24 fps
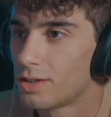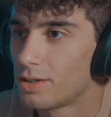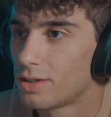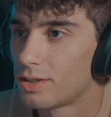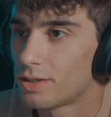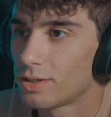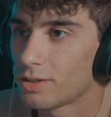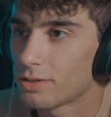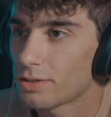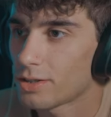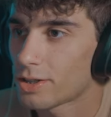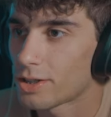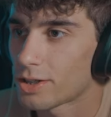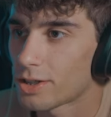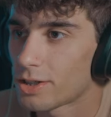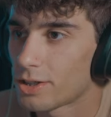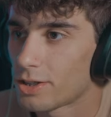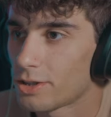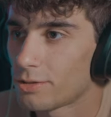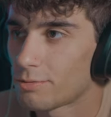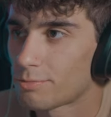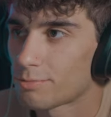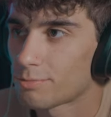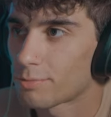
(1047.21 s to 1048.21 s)
Okay.
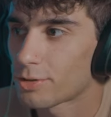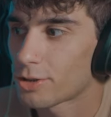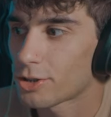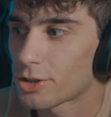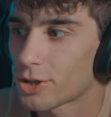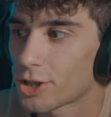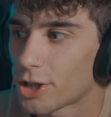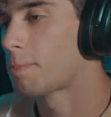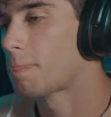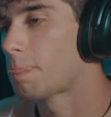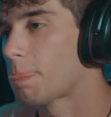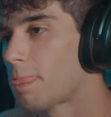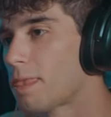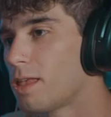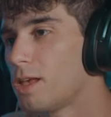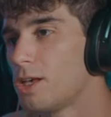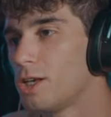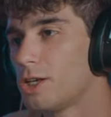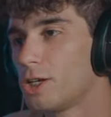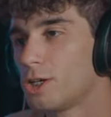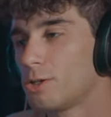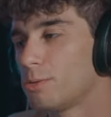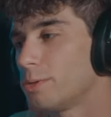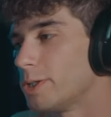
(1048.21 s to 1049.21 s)
Okay.
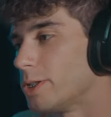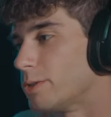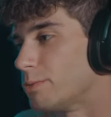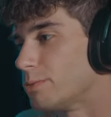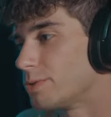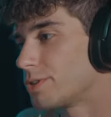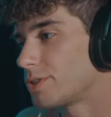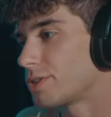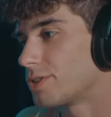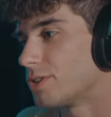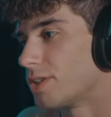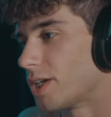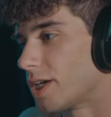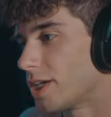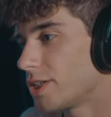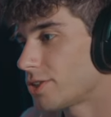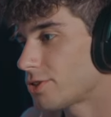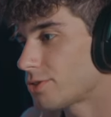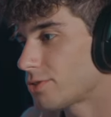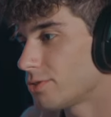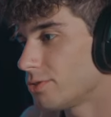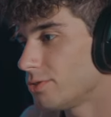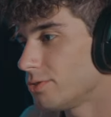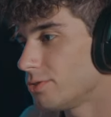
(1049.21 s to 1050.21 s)
Wait, was
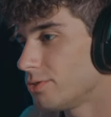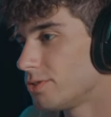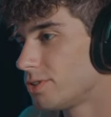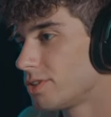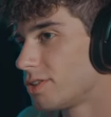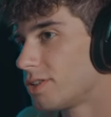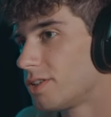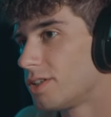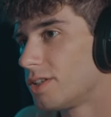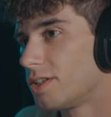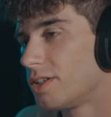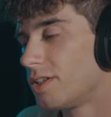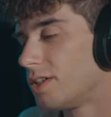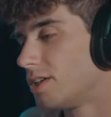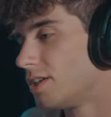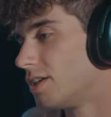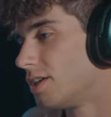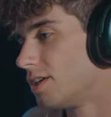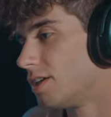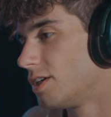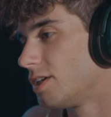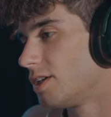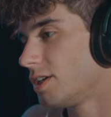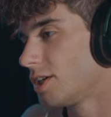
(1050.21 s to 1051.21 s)
Lancel
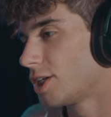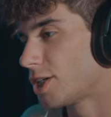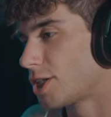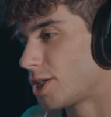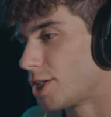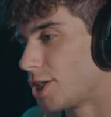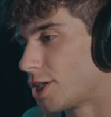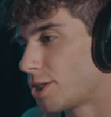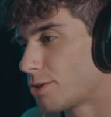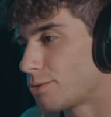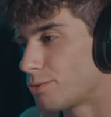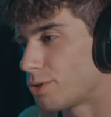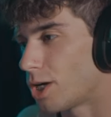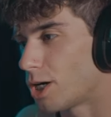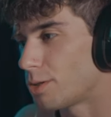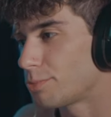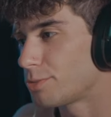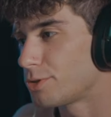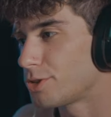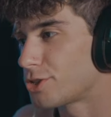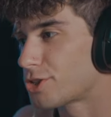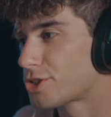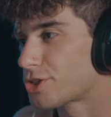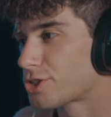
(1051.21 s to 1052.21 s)
King Robert's
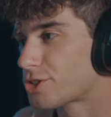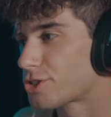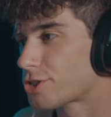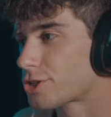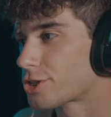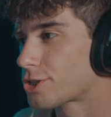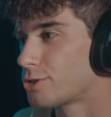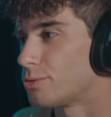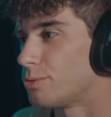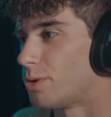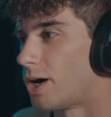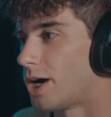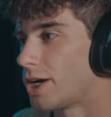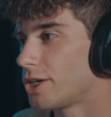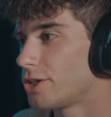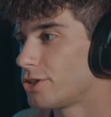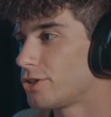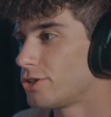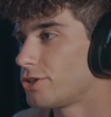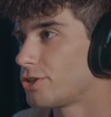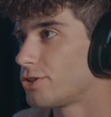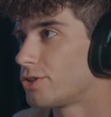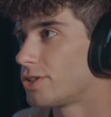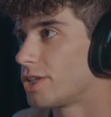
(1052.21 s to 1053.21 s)
squire
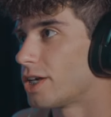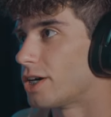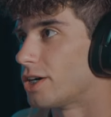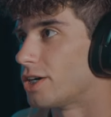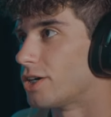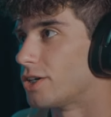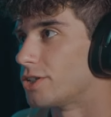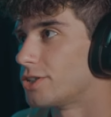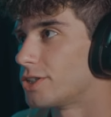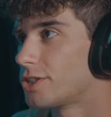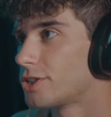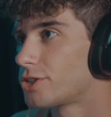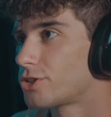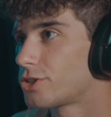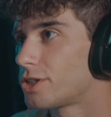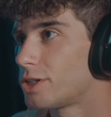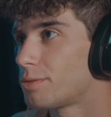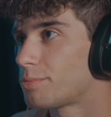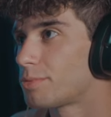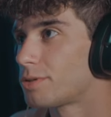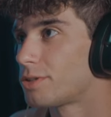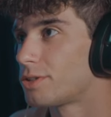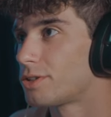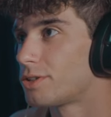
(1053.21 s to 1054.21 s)
during that hunting trip?
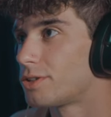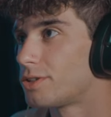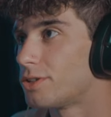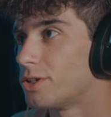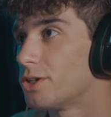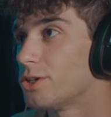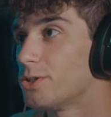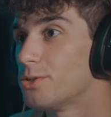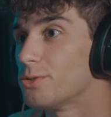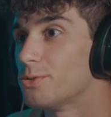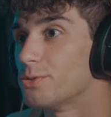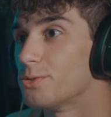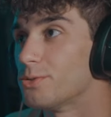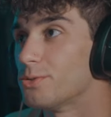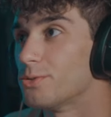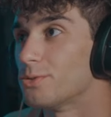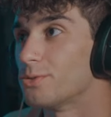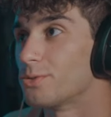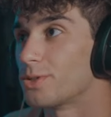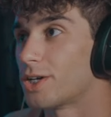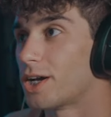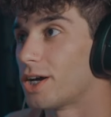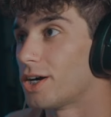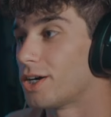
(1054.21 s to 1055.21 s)
Oh
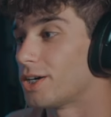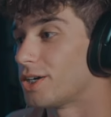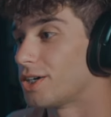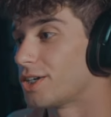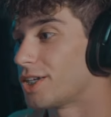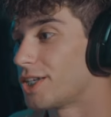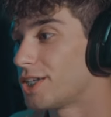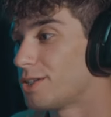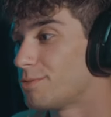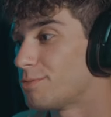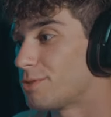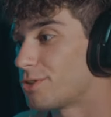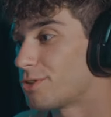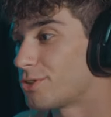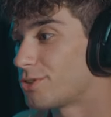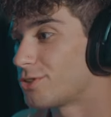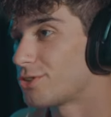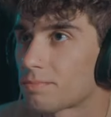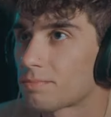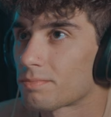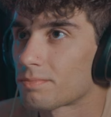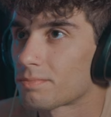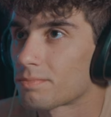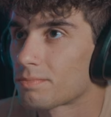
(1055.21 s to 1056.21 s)
God! Hey, Marge.
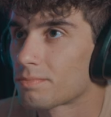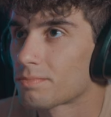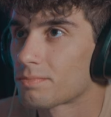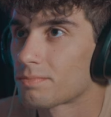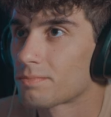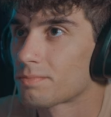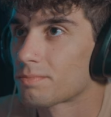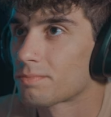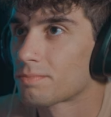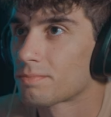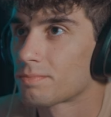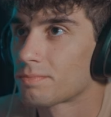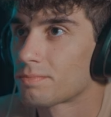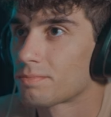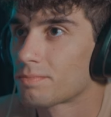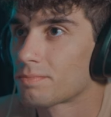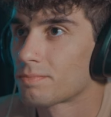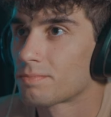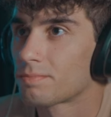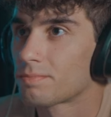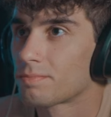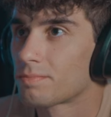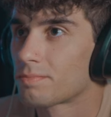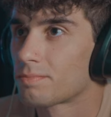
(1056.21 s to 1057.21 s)
Afraid my brother
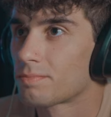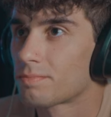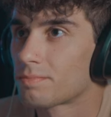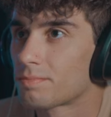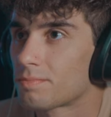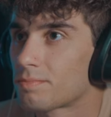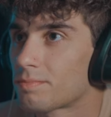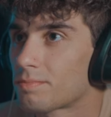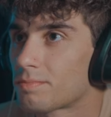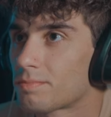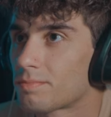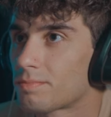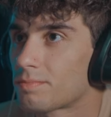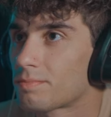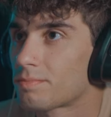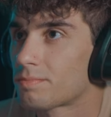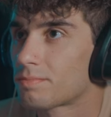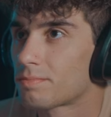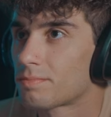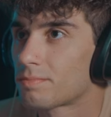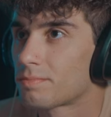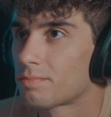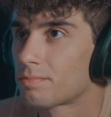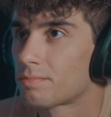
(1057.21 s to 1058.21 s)
is keeping the
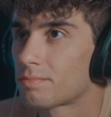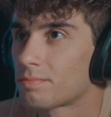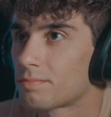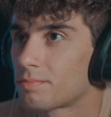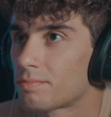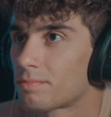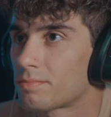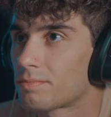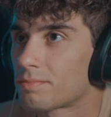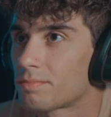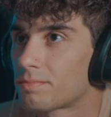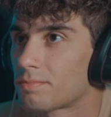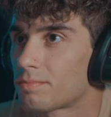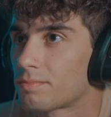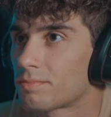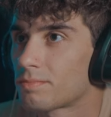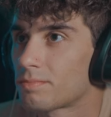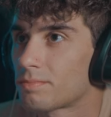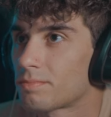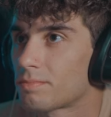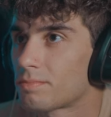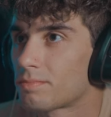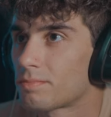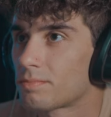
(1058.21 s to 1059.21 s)
king waiting.
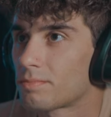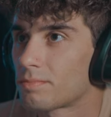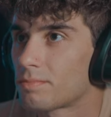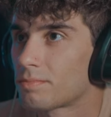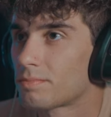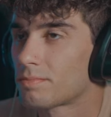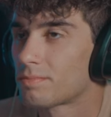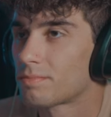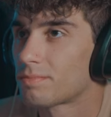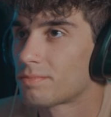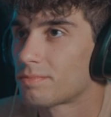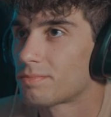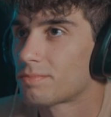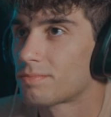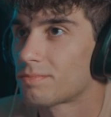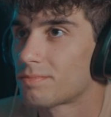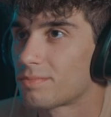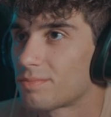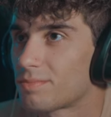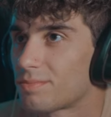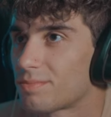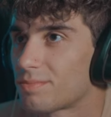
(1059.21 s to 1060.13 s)
Oliver.